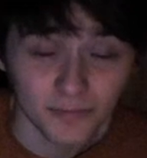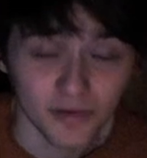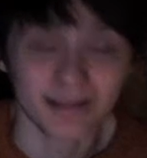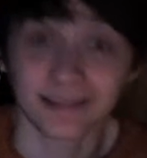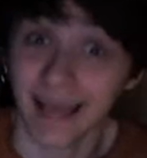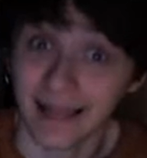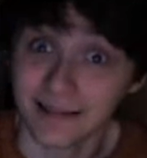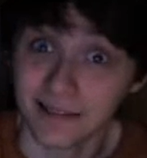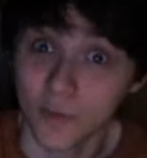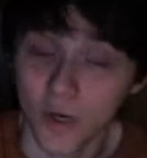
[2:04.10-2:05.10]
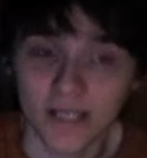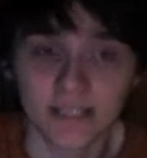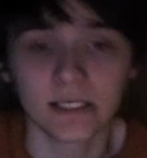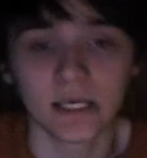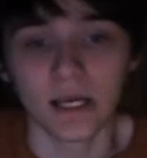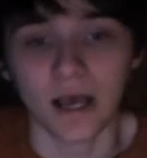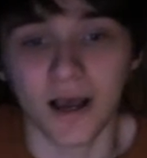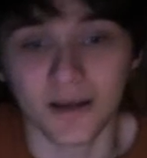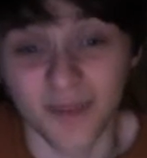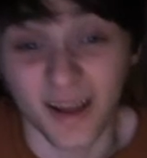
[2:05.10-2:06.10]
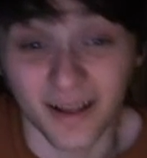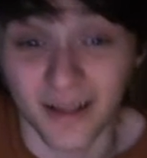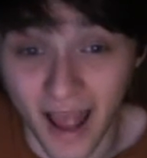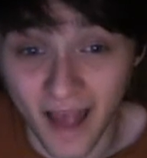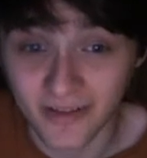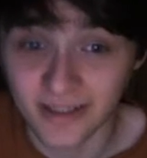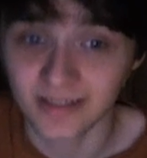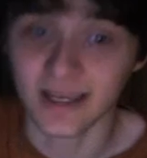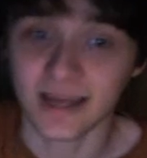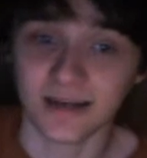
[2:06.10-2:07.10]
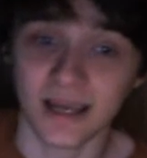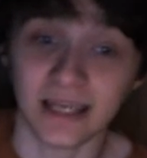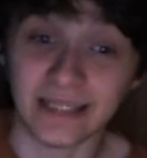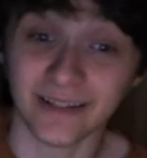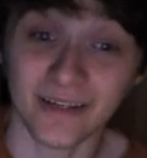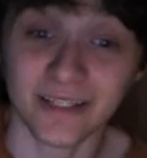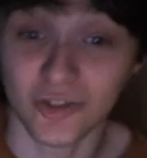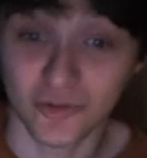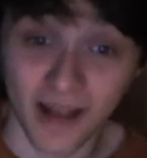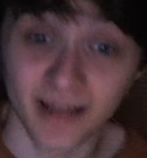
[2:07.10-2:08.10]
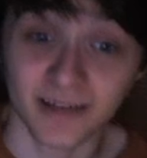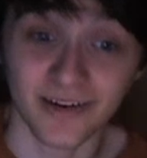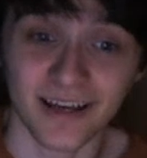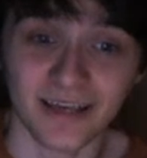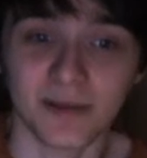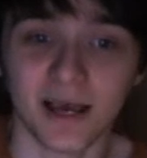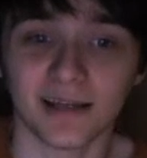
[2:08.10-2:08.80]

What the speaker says: Practicality-wise, having to send a light dragon type